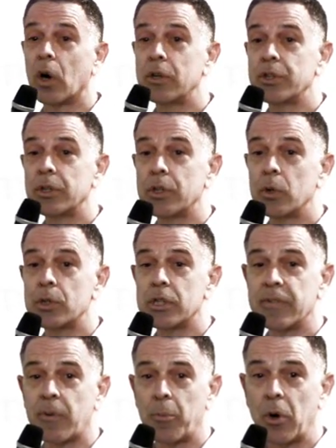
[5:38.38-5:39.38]
larger doses
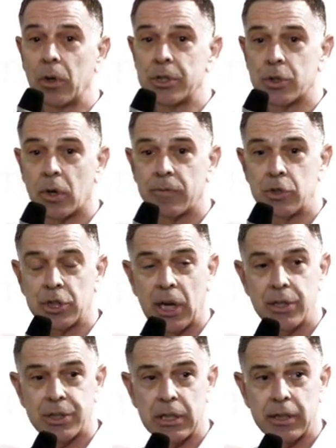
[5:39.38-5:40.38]
of iboga, sort of
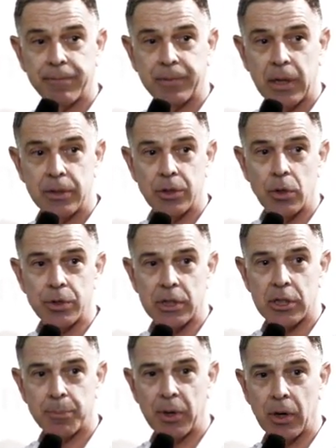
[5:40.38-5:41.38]
chasing the flood dose
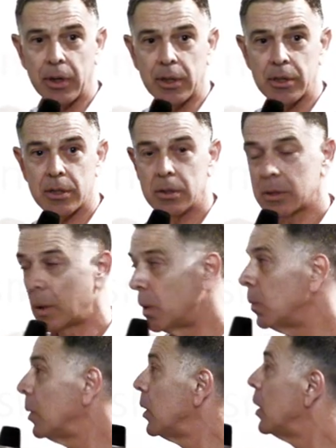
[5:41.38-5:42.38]
experience.
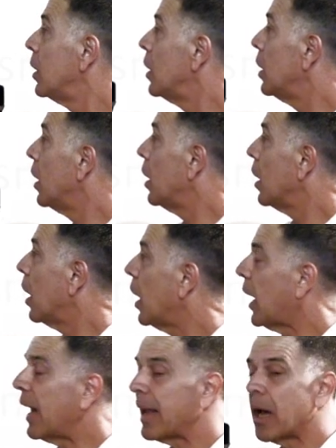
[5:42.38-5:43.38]
So
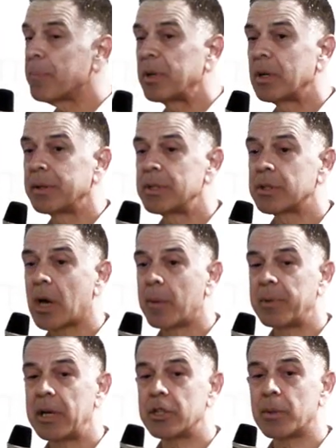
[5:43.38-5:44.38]
I happened on this
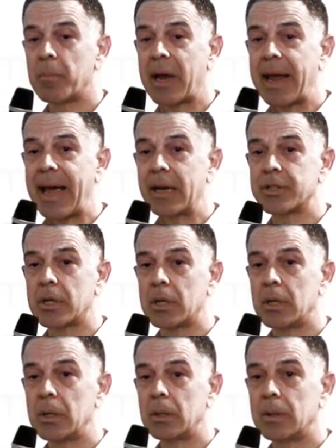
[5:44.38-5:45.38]
combination by
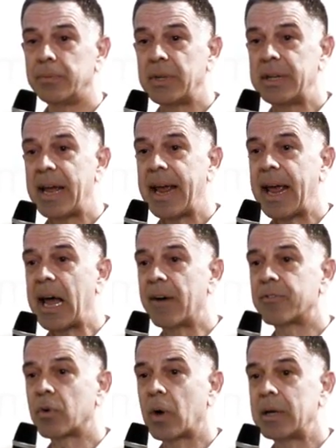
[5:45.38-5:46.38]
accident. The day
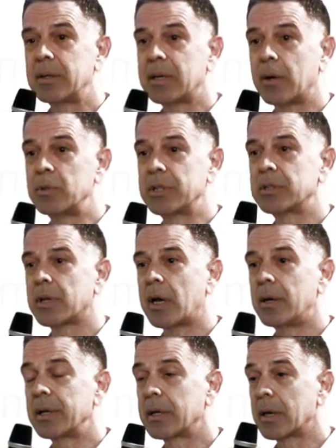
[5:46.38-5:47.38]
after I did, I was
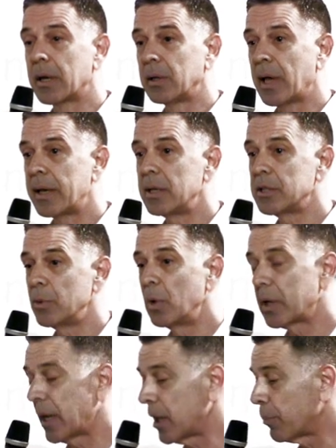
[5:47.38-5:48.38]
excited to get online and see
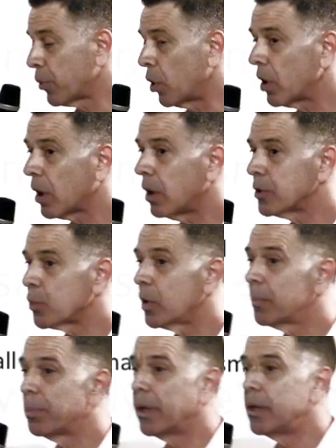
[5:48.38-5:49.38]
what kind of protocols were
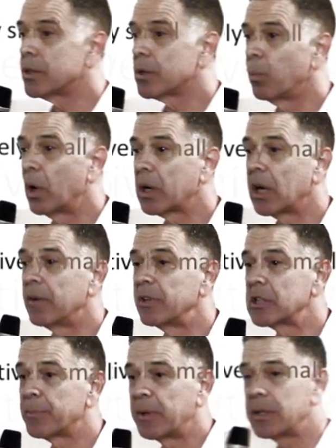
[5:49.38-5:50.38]
in place and what kind of
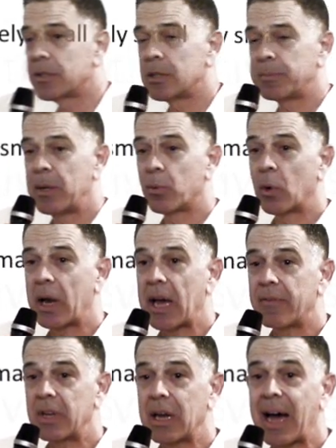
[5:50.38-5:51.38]
experiences people were
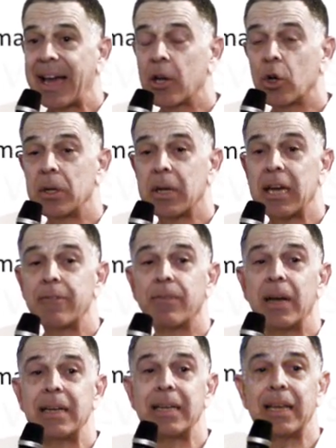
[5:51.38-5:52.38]
having. I could not
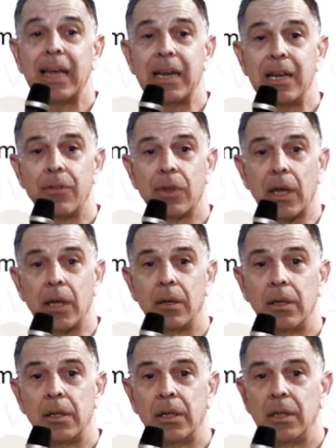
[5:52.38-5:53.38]
find anything
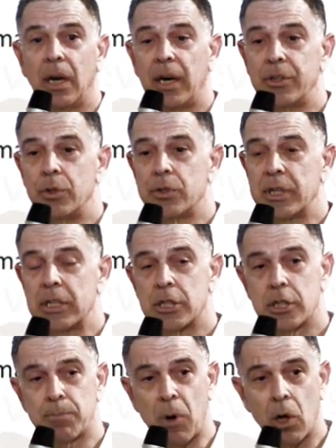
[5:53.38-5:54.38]
on using
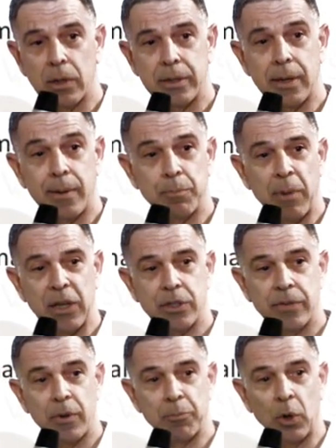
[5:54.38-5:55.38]
small amounts
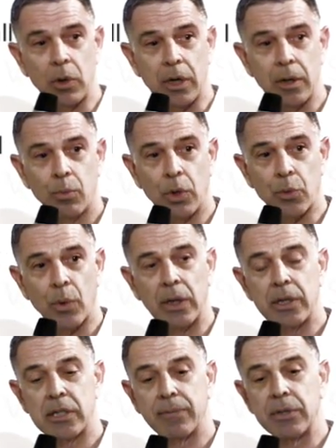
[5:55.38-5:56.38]
of iboga with
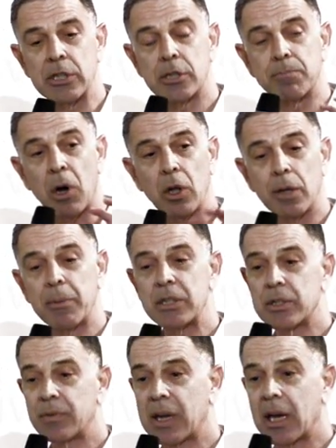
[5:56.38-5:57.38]
relatively small amounts
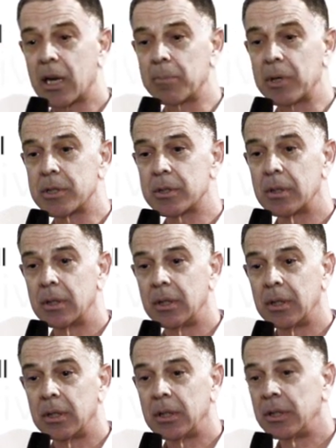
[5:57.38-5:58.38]
of cannabis
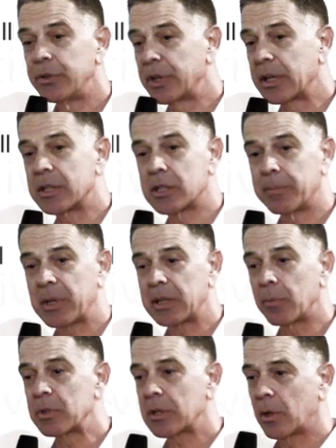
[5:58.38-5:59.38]
to get something that
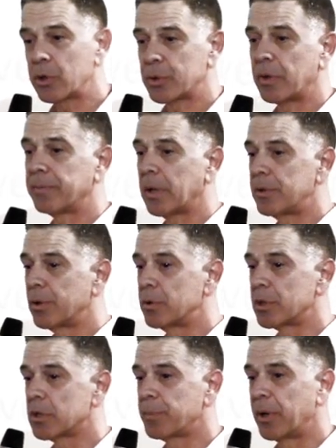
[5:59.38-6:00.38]
was close to a flood dose
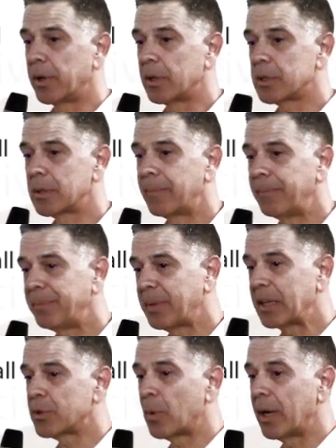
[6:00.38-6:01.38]
experience.
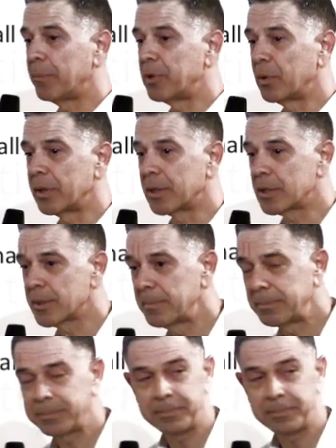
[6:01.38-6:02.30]
That's why I'm doing this.